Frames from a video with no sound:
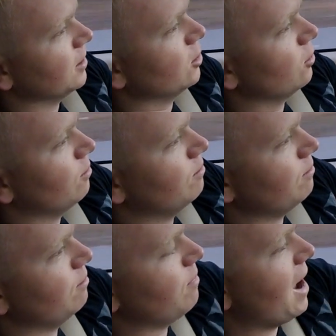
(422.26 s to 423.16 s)
the little
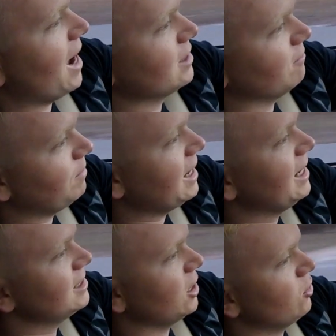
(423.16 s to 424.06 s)
bag of
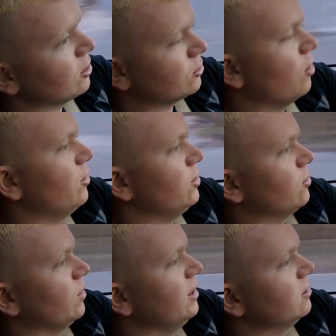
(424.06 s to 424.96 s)
beads that you can throw in
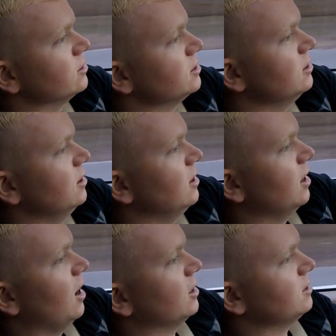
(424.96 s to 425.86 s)
your wheels
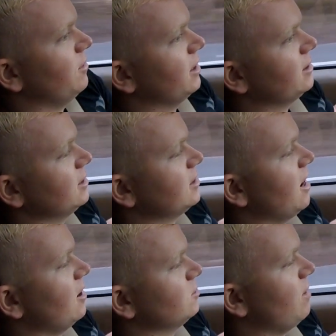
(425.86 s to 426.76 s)
to make these
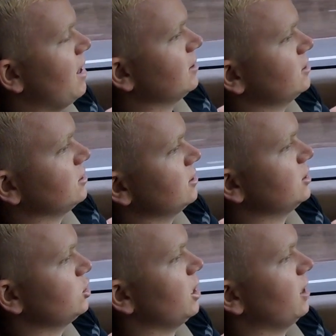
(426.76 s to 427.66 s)
tires bounce, and
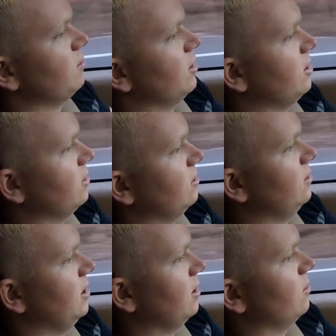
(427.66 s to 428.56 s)
it's shaking pretty good
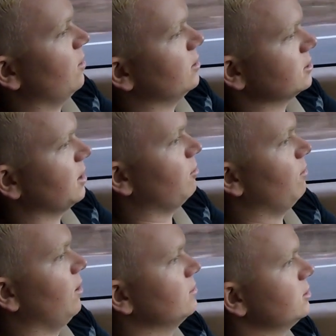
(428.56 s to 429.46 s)
here, well, there's a couple
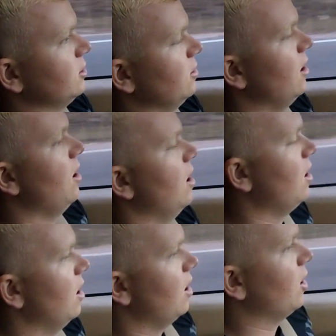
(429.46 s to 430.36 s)
bumps too.
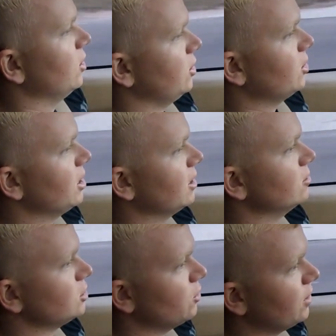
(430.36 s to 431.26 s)
Do you think
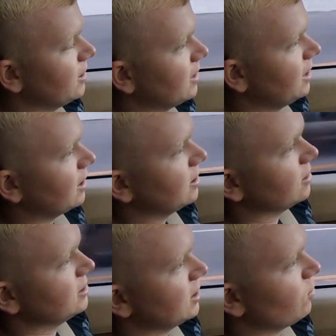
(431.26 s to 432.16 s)
those do anything?
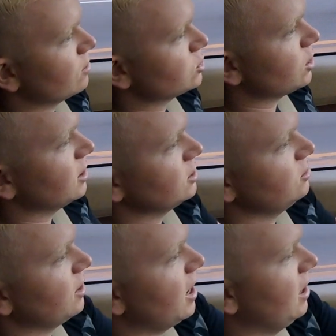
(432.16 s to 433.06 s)
Is it worth trying to
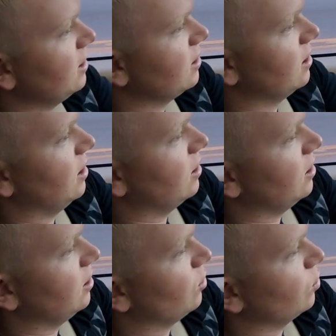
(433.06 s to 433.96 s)
do that?
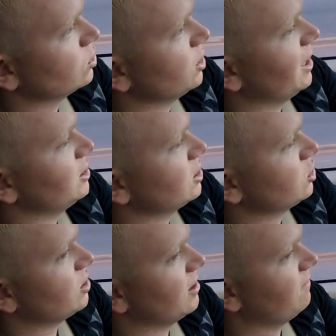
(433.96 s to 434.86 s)
Or should I
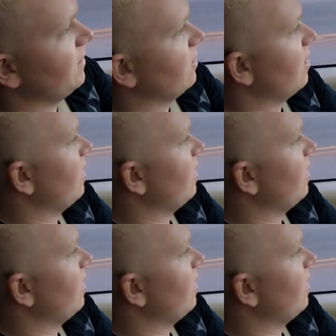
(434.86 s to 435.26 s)
just try to figure